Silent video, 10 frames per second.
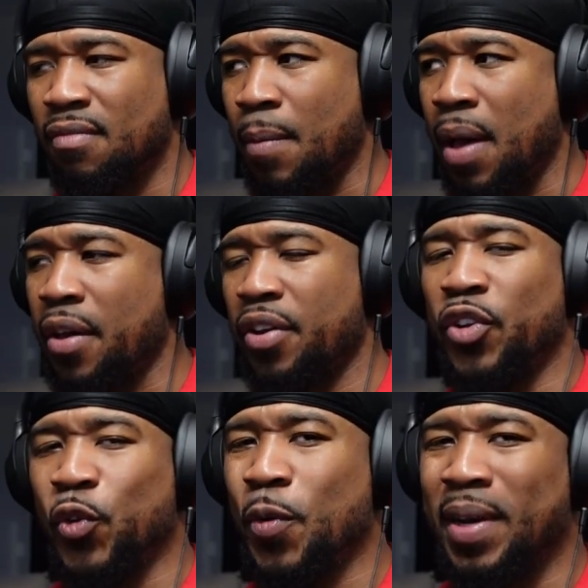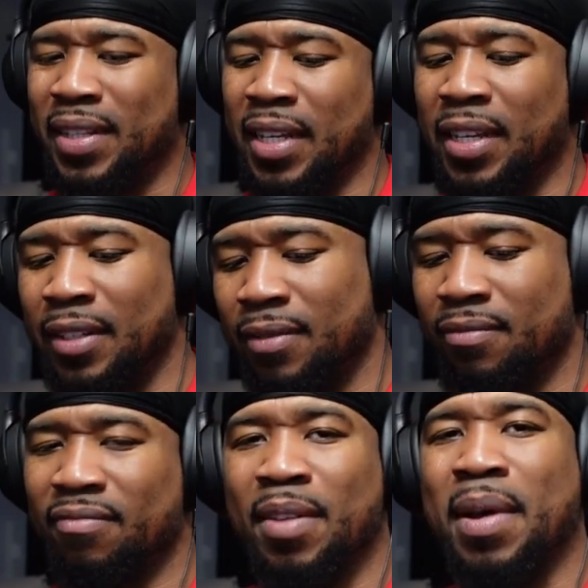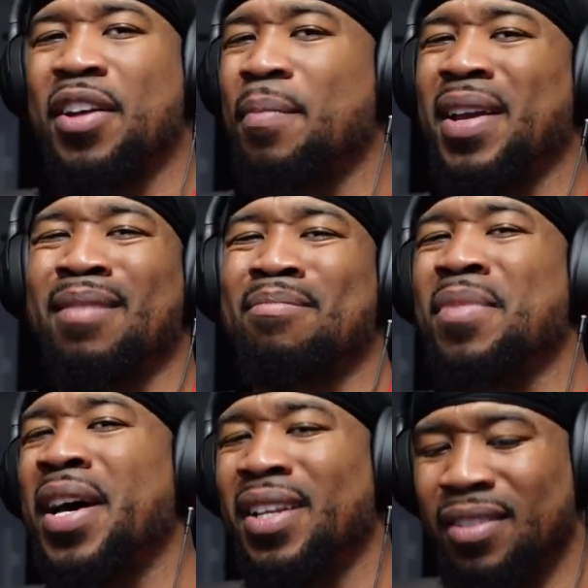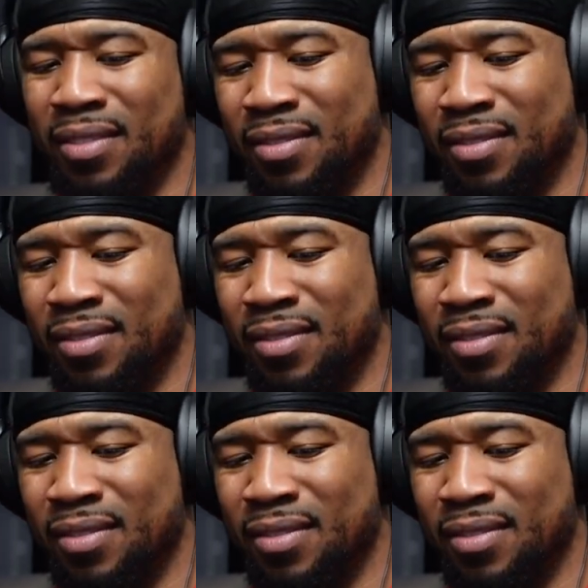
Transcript: I'm out here doing my thing. I'm out here making money.